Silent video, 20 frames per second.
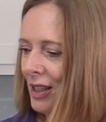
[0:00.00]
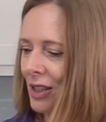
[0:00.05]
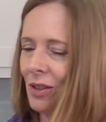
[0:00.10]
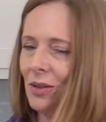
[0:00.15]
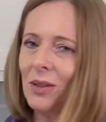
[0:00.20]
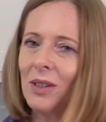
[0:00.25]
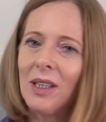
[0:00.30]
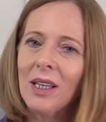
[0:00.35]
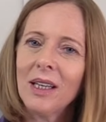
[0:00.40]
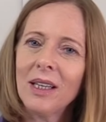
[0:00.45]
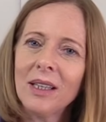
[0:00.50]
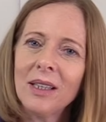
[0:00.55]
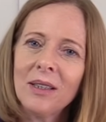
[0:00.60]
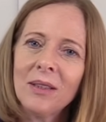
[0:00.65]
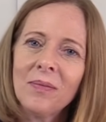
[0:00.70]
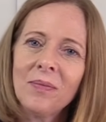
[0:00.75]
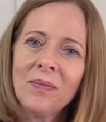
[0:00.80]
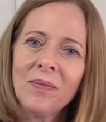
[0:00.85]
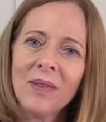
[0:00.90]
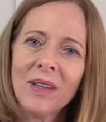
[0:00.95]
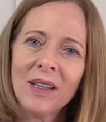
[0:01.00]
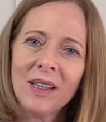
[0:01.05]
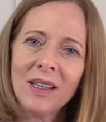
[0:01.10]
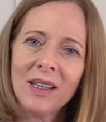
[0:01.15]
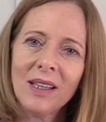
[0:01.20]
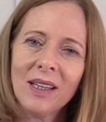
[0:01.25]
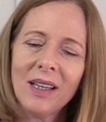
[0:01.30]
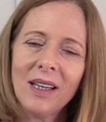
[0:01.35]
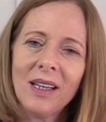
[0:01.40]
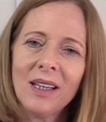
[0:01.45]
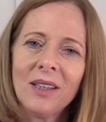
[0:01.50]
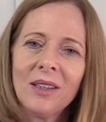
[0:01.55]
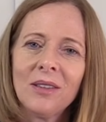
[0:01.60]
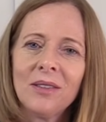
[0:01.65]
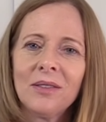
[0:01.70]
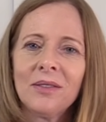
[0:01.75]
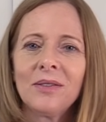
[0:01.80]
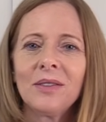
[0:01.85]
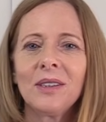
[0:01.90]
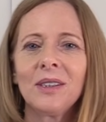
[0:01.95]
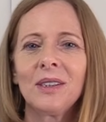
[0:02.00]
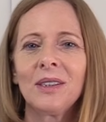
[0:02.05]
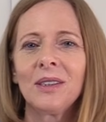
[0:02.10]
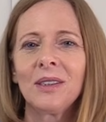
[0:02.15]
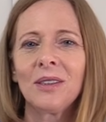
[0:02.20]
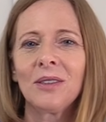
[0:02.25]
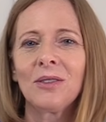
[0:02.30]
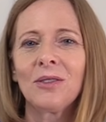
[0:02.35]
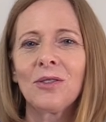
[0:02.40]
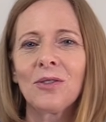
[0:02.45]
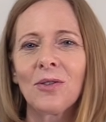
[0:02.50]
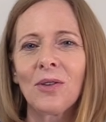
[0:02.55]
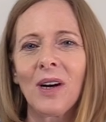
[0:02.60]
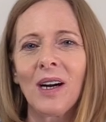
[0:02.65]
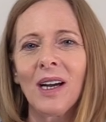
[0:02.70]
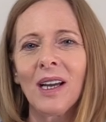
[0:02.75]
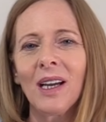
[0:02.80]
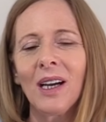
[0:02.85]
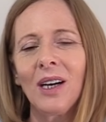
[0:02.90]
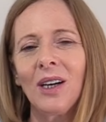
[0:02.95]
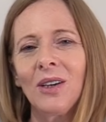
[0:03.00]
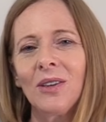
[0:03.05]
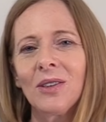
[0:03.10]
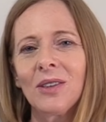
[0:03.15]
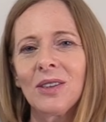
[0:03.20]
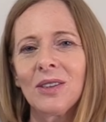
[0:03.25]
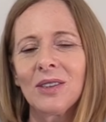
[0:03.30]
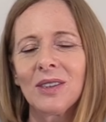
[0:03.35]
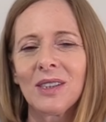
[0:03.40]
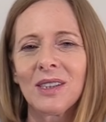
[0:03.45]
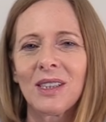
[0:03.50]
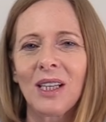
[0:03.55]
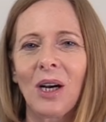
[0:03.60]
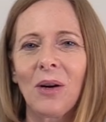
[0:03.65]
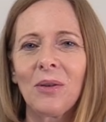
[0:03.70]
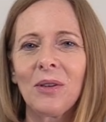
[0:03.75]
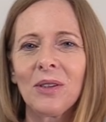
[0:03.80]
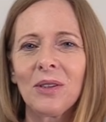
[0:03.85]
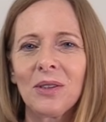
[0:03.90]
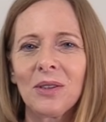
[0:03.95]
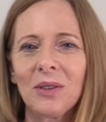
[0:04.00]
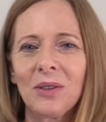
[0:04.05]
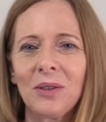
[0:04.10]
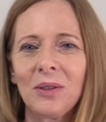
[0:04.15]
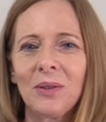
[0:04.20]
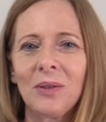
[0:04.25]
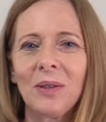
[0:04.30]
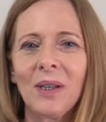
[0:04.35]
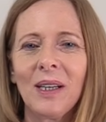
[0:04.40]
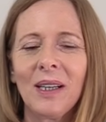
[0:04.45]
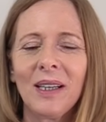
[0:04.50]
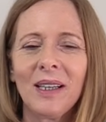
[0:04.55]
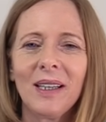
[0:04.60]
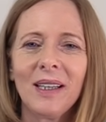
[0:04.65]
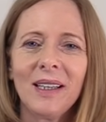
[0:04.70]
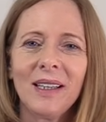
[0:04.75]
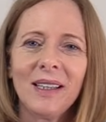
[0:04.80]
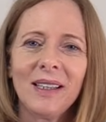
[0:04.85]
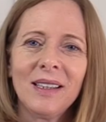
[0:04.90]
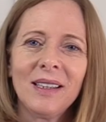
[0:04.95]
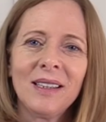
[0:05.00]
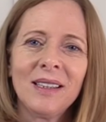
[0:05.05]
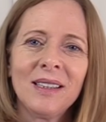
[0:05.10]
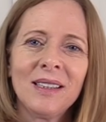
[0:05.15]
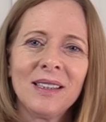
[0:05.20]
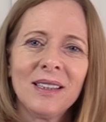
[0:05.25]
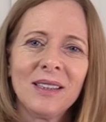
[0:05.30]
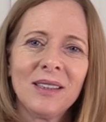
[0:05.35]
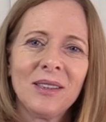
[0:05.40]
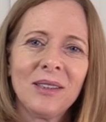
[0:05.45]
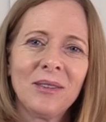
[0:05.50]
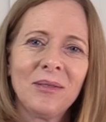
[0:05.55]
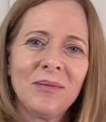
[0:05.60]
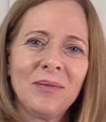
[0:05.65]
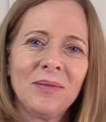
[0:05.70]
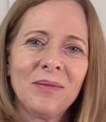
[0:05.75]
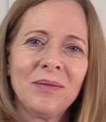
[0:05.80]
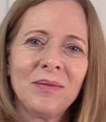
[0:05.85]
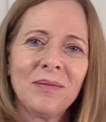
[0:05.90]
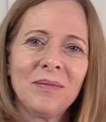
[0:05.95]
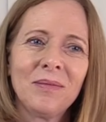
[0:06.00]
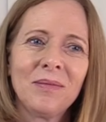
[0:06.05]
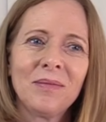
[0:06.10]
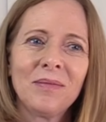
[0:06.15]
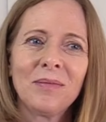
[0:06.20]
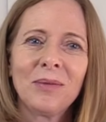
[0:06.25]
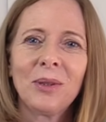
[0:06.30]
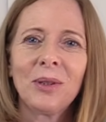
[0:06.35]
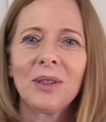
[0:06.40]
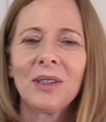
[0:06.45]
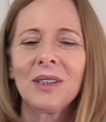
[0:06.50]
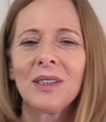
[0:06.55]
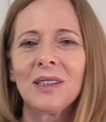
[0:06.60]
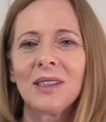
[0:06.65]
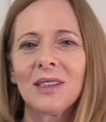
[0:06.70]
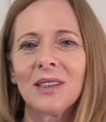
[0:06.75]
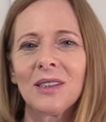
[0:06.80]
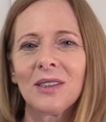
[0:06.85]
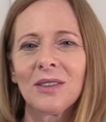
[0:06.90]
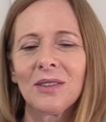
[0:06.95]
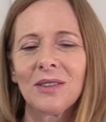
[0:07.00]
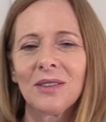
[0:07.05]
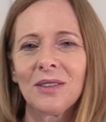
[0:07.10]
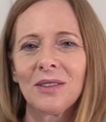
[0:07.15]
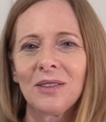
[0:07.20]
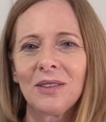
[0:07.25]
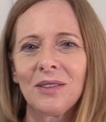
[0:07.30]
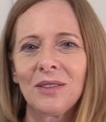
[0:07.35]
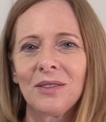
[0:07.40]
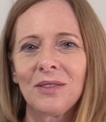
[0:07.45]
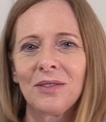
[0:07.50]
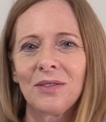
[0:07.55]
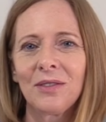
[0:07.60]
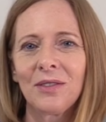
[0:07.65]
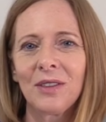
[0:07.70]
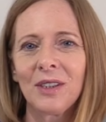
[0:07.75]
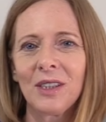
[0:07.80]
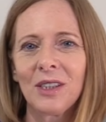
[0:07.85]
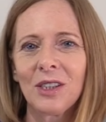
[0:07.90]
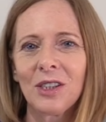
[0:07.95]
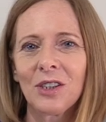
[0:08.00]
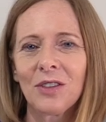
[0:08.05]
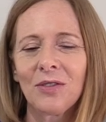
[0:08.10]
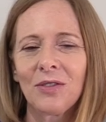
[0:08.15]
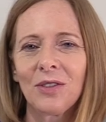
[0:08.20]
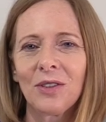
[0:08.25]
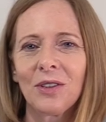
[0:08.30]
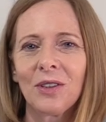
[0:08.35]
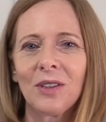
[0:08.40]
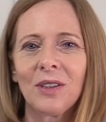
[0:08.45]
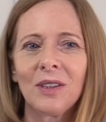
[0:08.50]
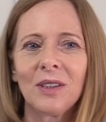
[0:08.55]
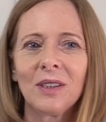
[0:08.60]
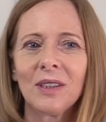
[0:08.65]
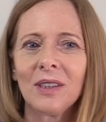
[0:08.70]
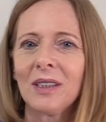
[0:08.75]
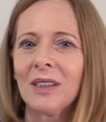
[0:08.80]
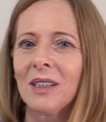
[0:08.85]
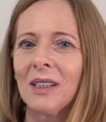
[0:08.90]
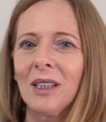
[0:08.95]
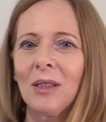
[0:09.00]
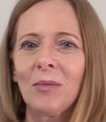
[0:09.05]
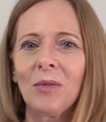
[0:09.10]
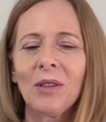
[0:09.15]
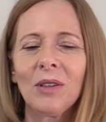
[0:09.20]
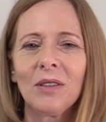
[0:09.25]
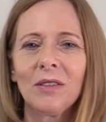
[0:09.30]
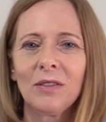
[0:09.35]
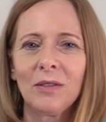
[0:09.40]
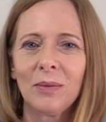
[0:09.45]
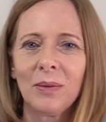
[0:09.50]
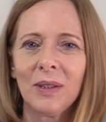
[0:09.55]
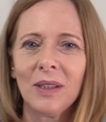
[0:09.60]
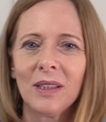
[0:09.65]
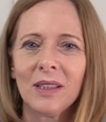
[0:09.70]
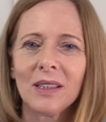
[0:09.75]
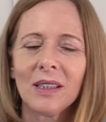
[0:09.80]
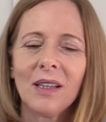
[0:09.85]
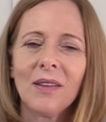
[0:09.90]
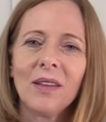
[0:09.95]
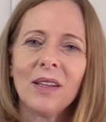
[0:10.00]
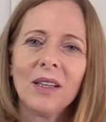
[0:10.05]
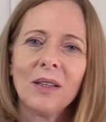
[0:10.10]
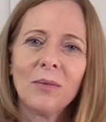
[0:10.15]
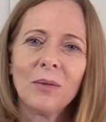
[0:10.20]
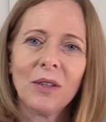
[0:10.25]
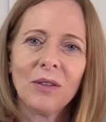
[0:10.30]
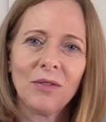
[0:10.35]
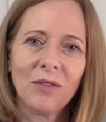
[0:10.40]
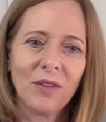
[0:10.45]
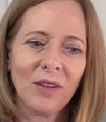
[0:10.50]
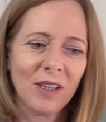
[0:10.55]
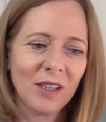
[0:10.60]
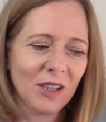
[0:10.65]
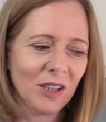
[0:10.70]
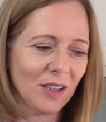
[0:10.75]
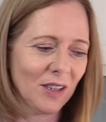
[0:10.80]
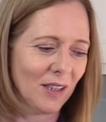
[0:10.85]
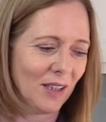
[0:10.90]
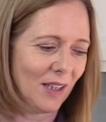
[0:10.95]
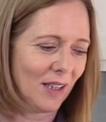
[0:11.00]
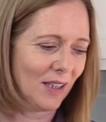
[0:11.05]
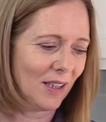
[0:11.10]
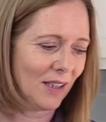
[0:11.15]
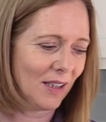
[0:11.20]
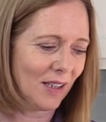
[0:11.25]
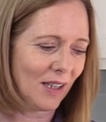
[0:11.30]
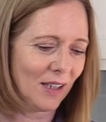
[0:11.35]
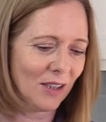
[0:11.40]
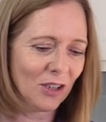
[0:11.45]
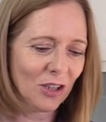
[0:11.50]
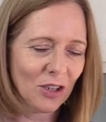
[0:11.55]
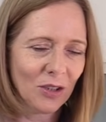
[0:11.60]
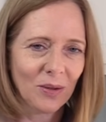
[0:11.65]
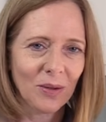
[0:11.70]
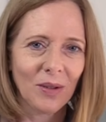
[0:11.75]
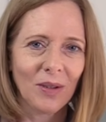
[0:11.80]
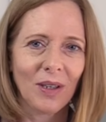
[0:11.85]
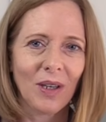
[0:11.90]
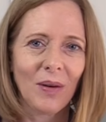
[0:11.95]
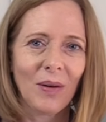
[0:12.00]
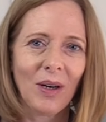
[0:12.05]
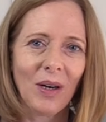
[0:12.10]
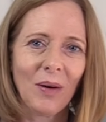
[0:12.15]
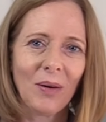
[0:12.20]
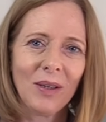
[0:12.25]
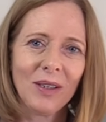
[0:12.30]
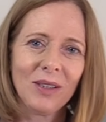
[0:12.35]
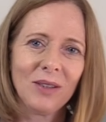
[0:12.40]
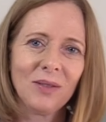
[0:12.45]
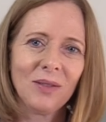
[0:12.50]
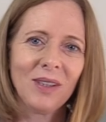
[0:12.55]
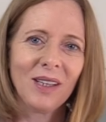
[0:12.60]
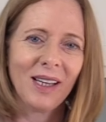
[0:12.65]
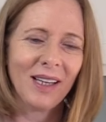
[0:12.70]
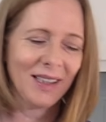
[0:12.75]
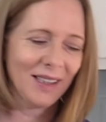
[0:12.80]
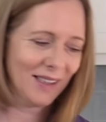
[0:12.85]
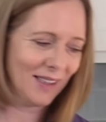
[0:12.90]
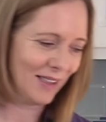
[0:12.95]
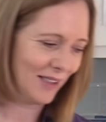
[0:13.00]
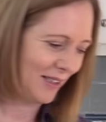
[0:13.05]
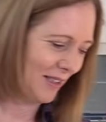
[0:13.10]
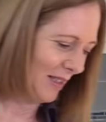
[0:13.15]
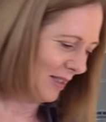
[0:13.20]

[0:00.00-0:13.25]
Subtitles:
You can kind of dry out your sourdough and put it into the fridge for a couple of weeks and then refresh it. And I'll show you now how I do that.